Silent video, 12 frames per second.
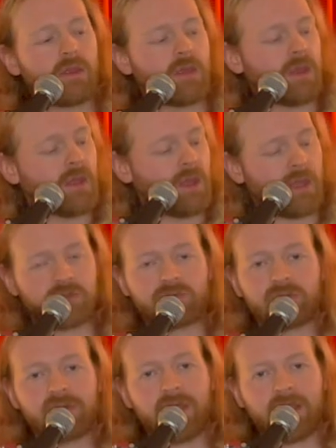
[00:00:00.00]
And so the
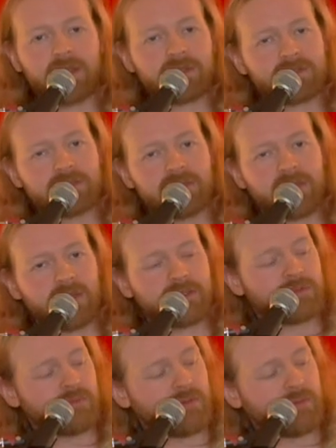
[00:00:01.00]
next one
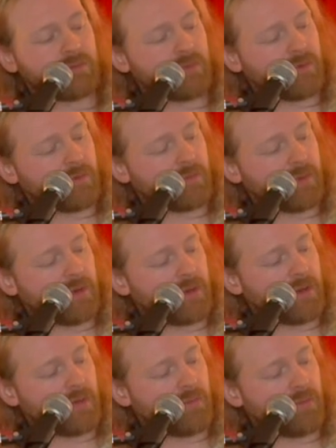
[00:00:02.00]
I'll talk about, and
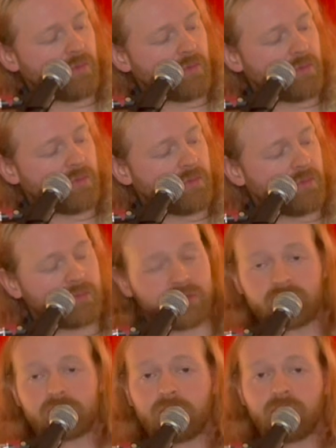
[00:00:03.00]
we'll just
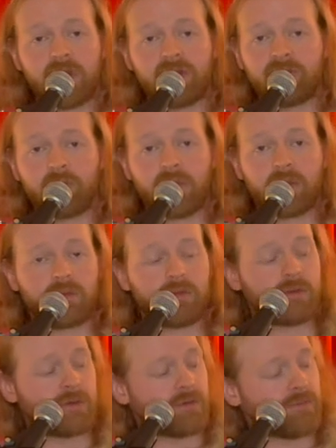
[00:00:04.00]
go in alphabetical order
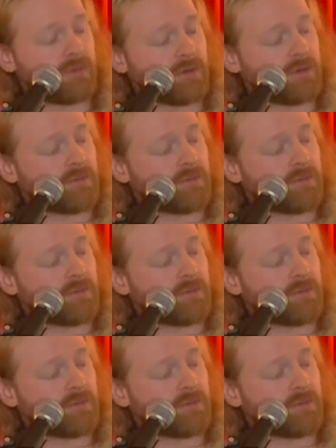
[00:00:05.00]
for these.